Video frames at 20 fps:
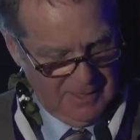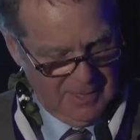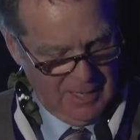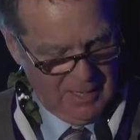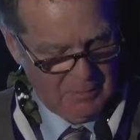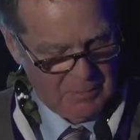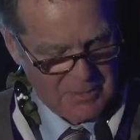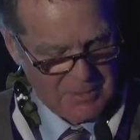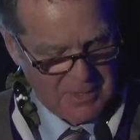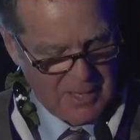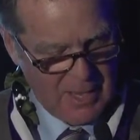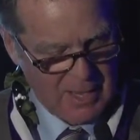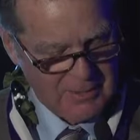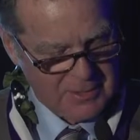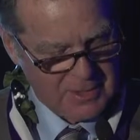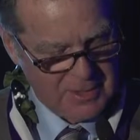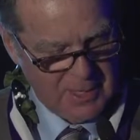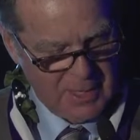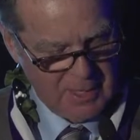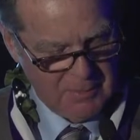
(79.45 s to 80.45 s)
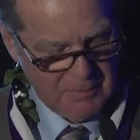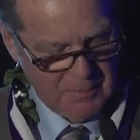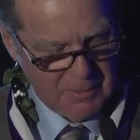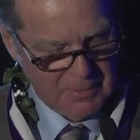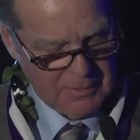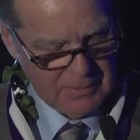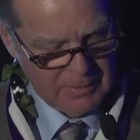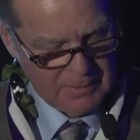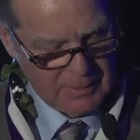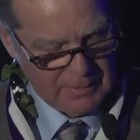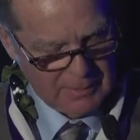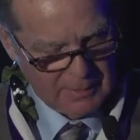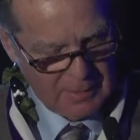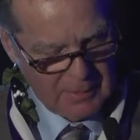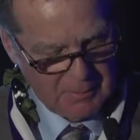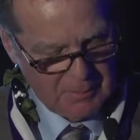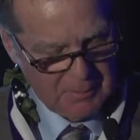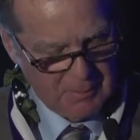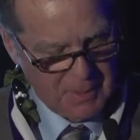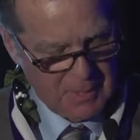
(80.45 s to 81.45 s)
It was that statement that
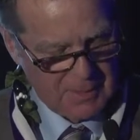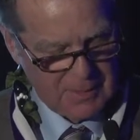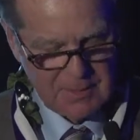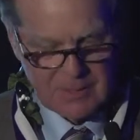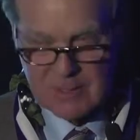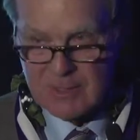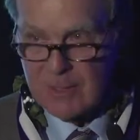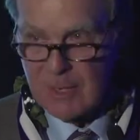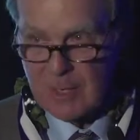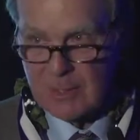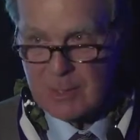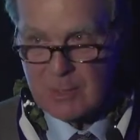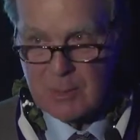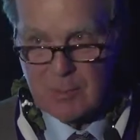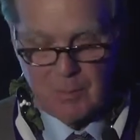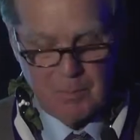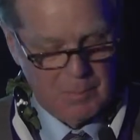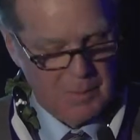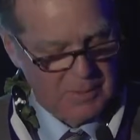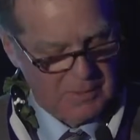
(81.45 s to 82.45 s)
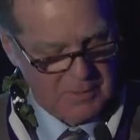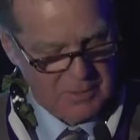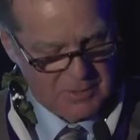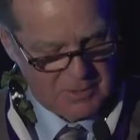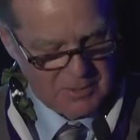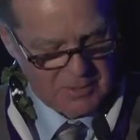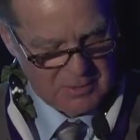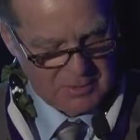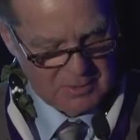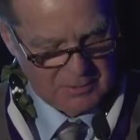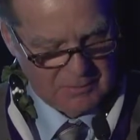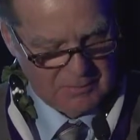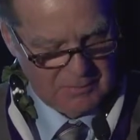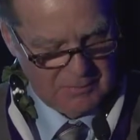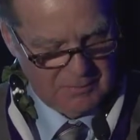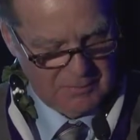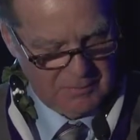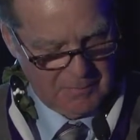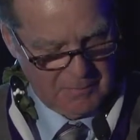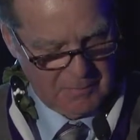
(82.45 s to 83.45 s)
led him to make his next big decision.
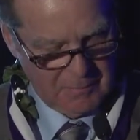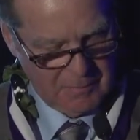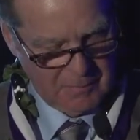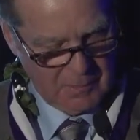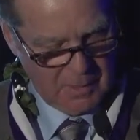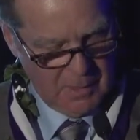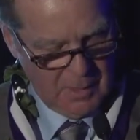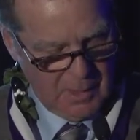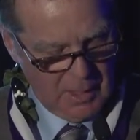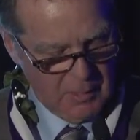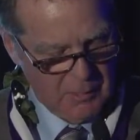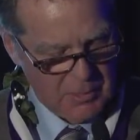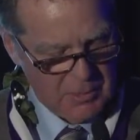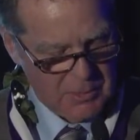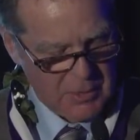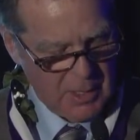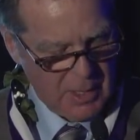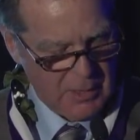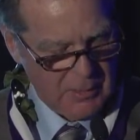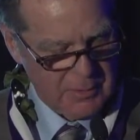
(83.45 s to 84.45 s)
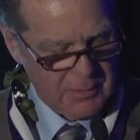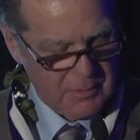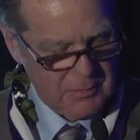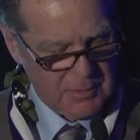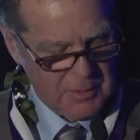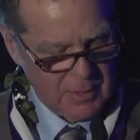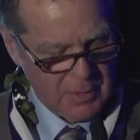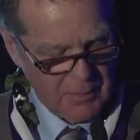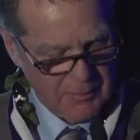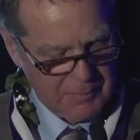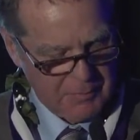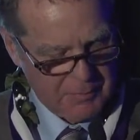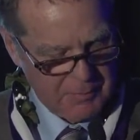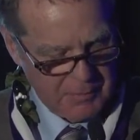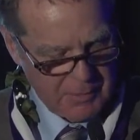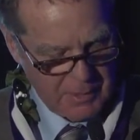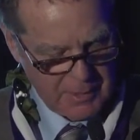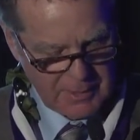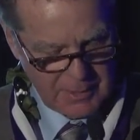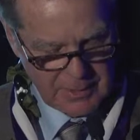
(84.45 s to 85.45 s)
He would challenge himself
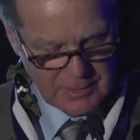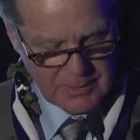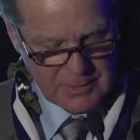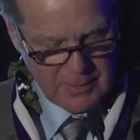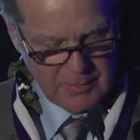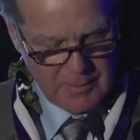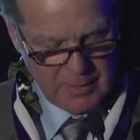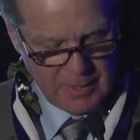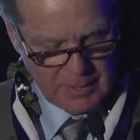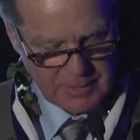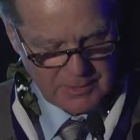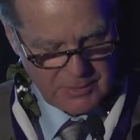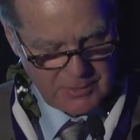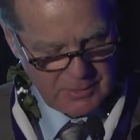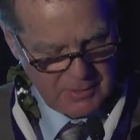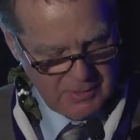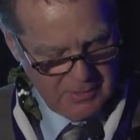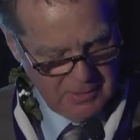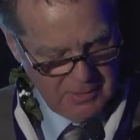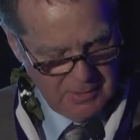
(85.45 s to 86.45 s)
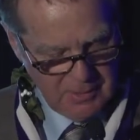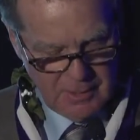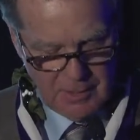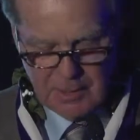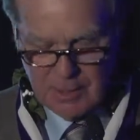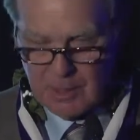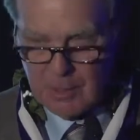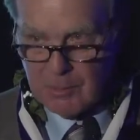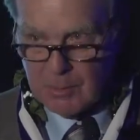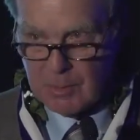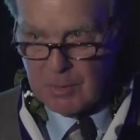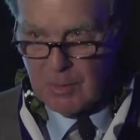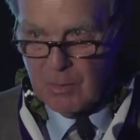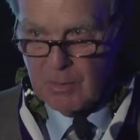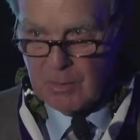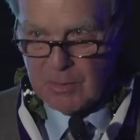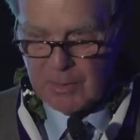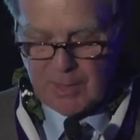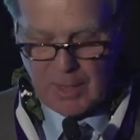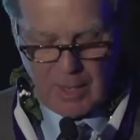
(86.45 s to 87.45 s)
against the best. He would
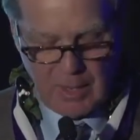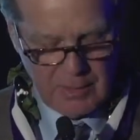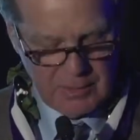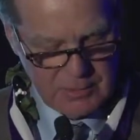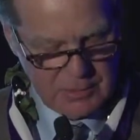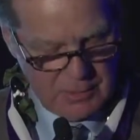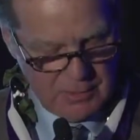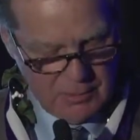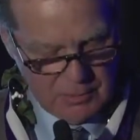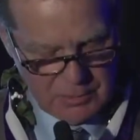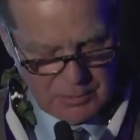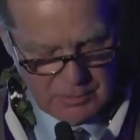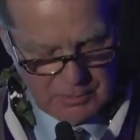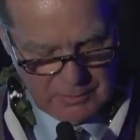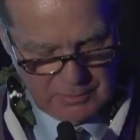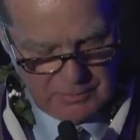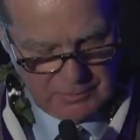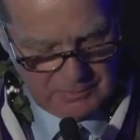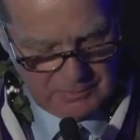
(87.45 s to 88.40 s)
go into college coaching.